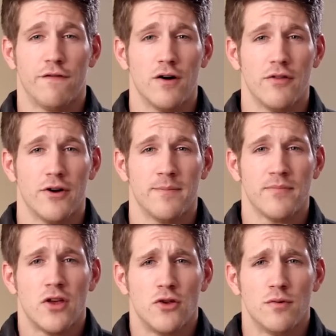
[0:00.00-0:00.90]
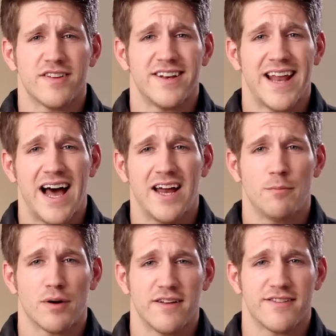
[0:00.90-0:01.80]
further, use a
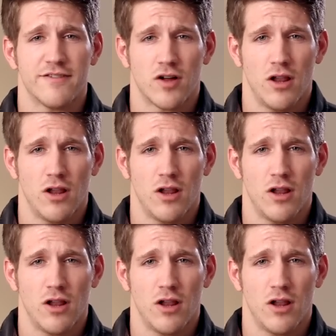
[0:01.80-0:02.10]
non-abrasive